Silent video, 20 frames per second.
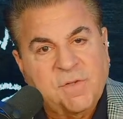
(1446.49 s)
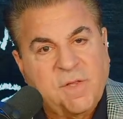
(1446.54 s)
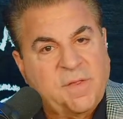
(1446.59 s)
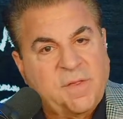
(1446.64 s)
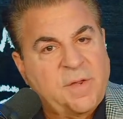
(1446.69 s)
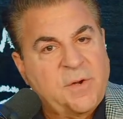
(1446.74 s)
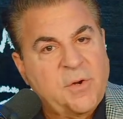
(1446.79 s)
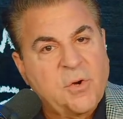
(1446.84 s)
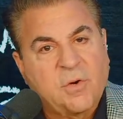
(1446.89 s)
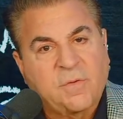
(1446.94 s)
Then
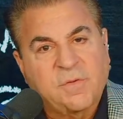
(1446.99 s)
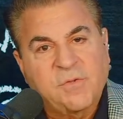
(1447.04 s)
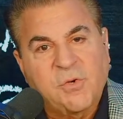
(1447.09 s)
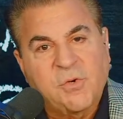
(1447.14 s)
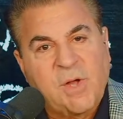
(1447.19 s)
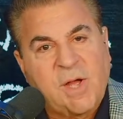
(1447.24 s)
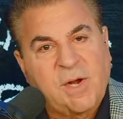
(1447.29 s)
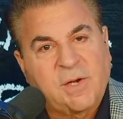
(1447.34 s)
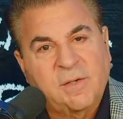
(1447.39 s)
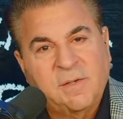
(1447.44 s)
the nerves are
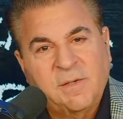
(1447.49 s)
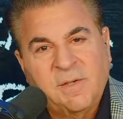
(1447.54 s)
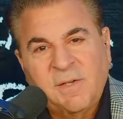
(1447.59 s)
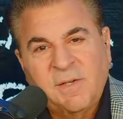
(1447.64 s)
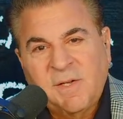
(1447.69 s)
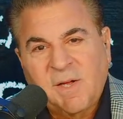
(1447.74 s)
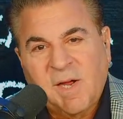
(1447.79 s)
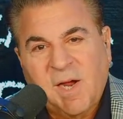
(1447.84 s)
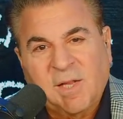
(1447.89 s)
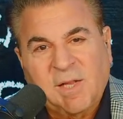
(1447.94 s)
not
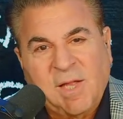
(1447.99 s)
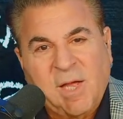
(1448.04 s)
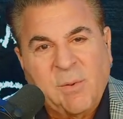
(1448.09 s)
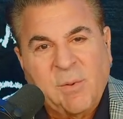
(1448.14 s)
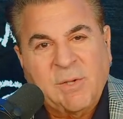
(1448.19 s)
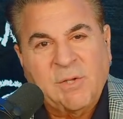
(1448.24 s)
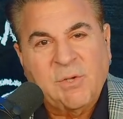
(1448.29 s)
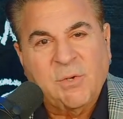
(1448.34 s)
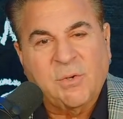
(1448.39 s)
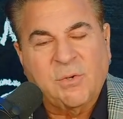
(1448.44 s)

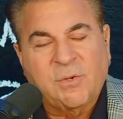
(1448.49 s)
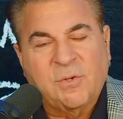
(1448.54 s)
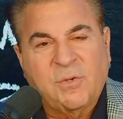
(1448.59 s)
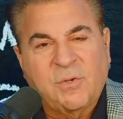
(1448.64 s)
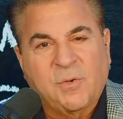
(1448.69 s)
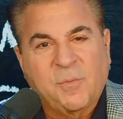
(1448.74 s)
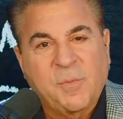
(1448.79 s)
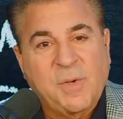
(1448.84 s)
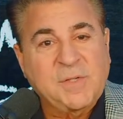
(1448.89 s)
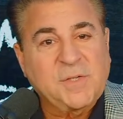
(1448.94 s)
allowing
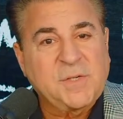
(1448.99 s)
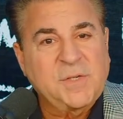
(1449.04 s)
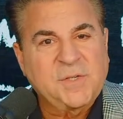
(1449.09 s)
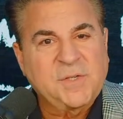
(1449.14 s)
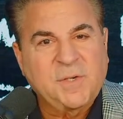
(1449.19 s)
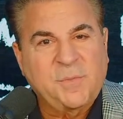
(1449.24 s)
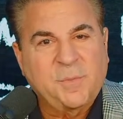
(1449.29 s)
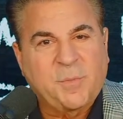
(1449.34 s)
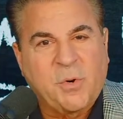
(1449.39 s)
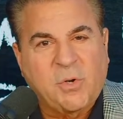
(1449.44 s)
your
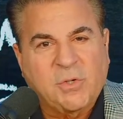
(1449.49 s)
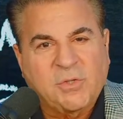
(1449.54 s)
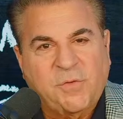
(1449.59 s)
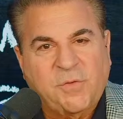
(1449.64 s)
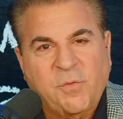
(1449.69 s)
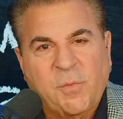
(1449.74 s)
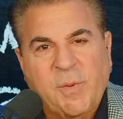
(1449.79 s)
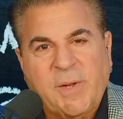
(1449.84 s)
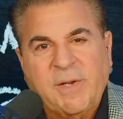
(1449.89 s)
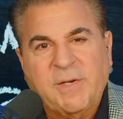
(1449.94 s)
muscles and parts
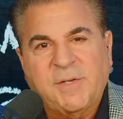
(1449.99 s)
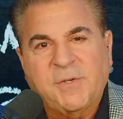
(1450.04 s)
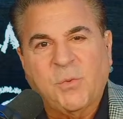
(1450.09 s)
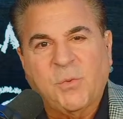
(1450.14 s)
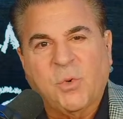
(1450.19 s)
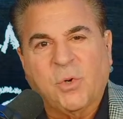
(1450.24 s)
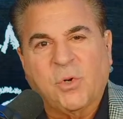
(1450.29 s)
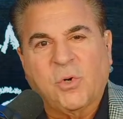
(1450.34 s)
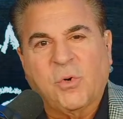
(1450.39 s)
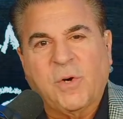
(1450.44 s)
of your body to
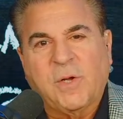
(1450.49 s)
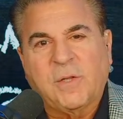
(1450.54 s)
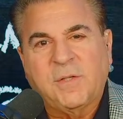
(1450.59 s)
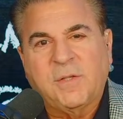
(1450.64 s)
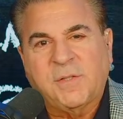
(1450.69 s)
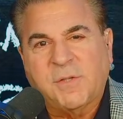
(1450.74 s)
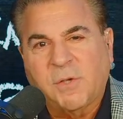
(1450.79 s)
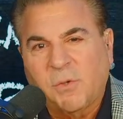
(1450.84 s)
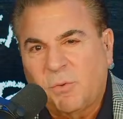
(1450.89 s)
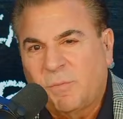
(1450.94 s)
work
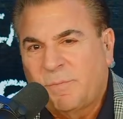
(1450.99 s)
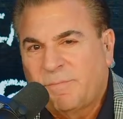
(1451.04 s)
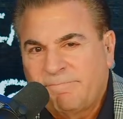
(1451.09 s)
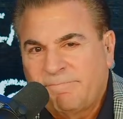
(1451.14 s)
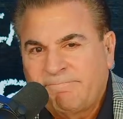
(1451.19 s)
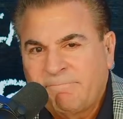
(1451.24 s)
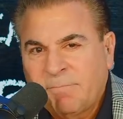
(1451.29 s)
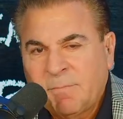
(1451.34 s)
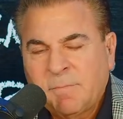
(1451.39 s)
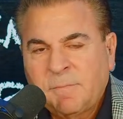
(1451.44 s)
correctly. So
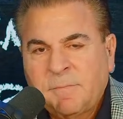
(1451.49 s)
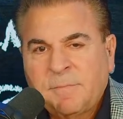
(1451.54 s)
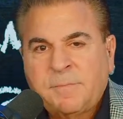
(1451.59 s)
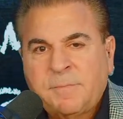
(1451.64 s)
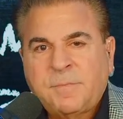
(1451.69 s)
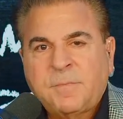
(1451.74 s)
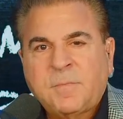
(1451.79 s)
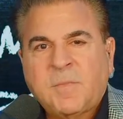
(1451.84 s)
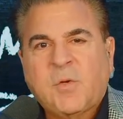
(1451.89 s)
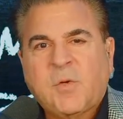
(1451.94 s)

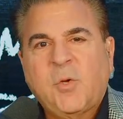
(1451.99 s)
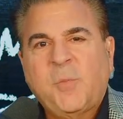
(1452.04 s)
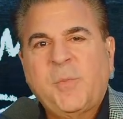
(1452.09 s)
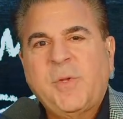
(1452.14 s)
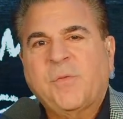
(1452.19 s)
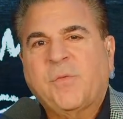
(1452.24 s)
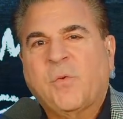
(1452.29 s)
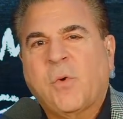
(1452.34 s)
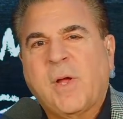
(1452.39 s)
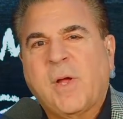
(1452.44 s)
it could
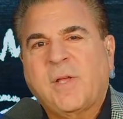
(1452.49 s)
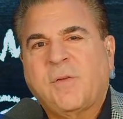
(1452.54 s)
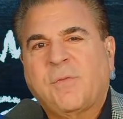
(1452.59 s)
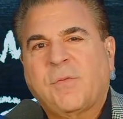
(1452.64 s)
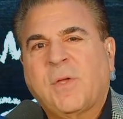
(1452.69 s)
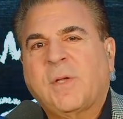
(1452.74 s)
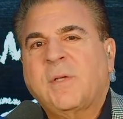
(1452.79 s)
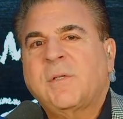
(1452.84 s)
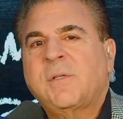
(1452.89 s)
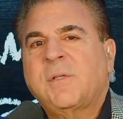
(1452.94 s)
be a variety of
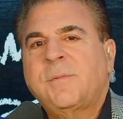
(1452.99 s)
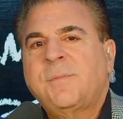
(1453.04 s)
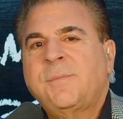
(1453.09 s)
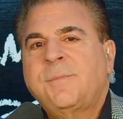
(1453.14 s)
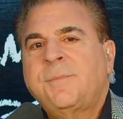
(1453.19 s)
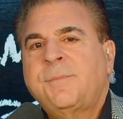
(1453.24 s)
things.